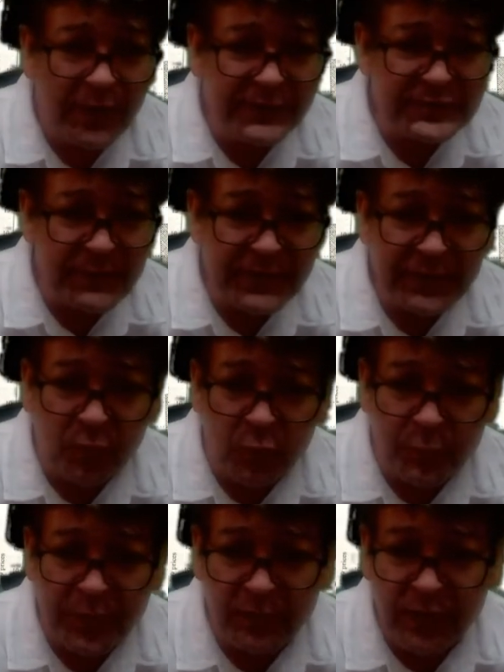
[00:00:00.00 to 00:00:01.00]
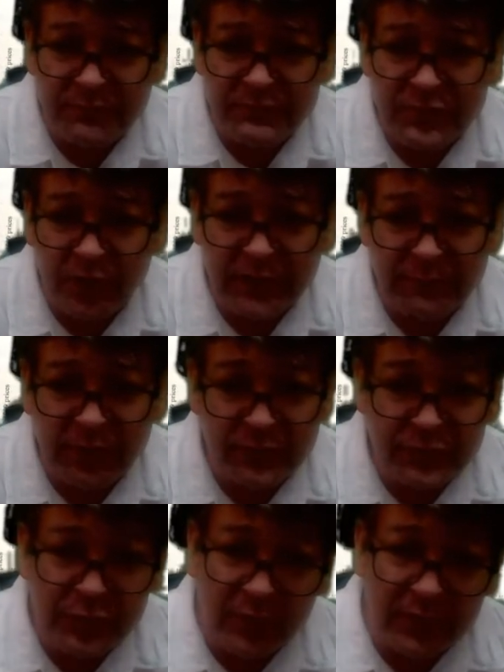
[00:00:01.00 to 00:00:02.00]
are you spending a whole paragraph talking about New
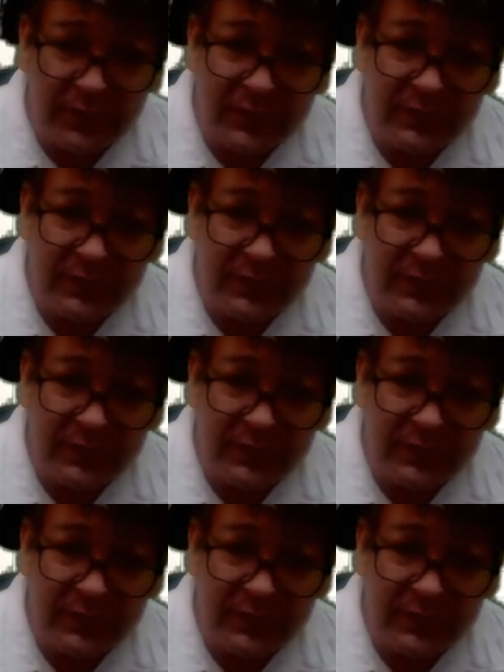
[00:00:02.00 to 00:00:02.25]
York?